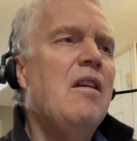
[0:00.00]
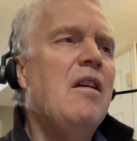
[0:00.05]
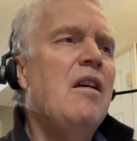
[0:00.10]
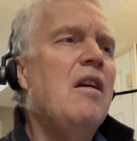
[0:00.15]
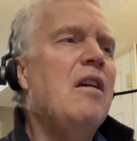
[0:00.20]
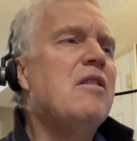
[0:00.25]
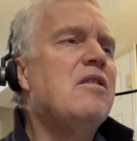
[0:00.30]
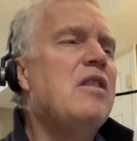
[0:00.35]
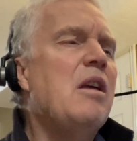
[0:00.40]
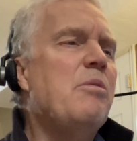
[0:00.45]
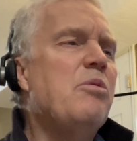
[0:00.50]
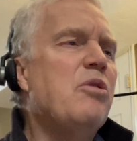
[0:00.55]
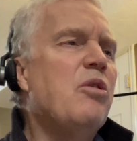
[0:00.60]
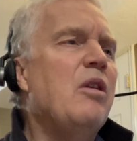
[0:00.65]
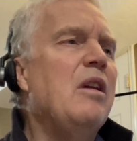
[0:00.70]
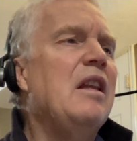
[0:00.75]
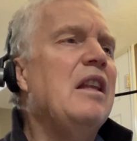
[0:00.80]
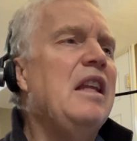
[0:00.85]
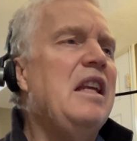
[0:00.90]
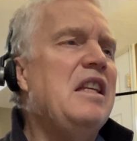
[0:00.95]
A
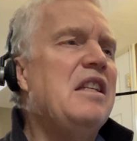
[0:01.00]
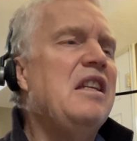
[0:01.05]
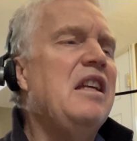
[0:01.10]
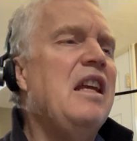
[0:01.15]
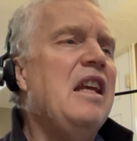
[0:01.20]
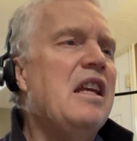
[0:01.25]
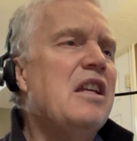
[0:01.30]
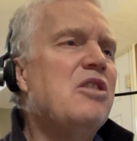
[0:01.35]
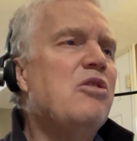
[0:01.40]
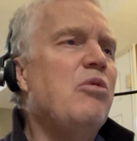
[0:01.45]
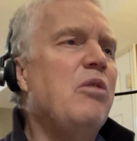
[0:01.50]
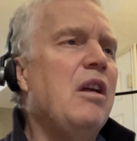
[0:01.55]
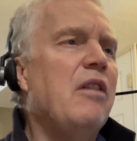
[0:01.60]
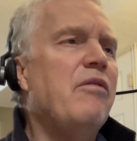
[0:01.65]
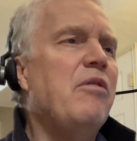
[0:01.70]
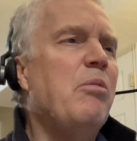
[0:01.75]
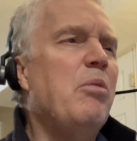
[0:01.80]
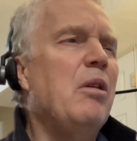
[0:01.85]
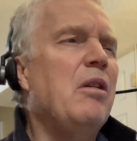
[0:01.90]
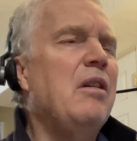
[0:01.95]
subsequent leasing history of
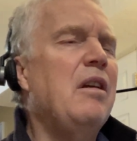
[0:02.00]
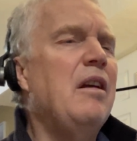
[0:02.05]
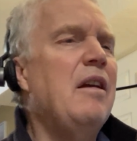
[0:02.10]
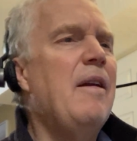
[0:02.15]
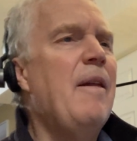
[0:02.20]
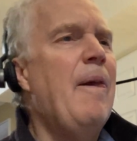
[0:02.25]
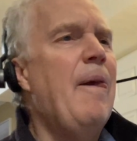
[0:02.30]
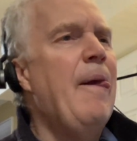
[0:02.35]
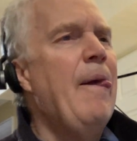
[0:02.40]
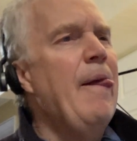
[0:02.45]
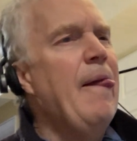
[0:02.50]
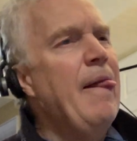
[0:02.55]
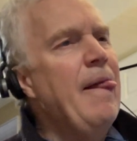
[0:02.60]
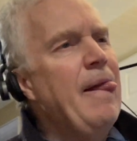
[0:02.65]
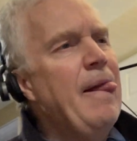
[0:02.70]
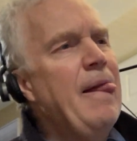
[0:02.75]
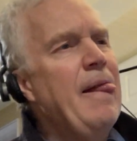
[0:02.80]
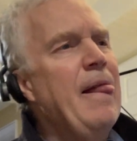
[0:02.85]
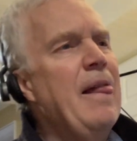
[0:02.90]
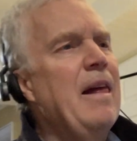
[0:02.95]
the building.
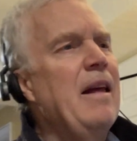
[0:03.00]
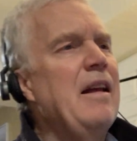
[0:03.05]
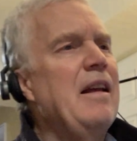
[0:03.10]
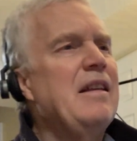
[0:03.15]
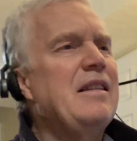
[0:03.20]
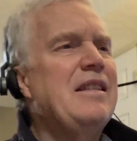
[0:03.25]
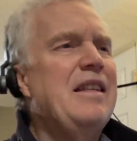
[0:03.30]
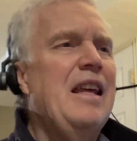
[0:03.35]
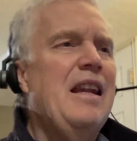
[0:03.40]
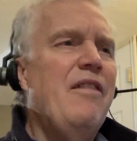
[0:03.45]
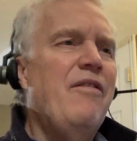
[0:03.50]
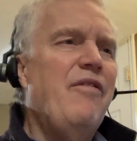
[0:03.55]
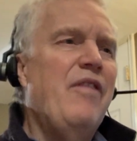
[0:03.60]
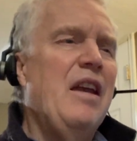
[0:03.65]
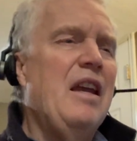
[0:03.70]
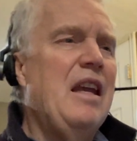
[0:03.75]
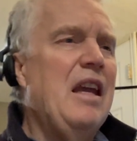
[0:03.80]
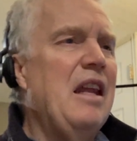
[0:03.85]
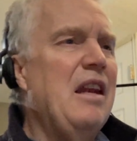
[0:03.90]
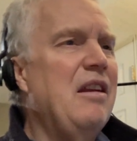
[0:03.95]
It said it
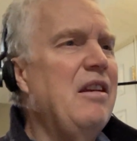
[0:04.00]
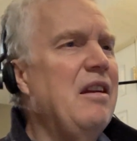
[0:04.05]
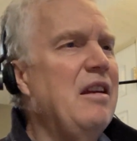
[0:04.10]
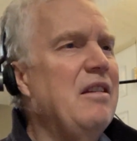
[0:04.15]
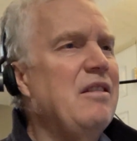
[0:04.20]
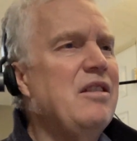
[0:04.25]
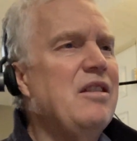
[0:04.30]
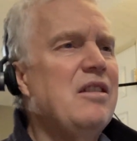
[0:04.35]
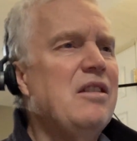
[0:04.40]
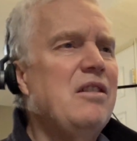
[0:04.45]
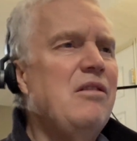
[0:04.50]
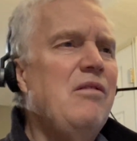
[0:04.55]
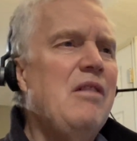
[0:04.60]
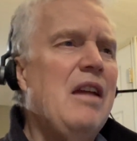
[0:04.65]
vacated it soon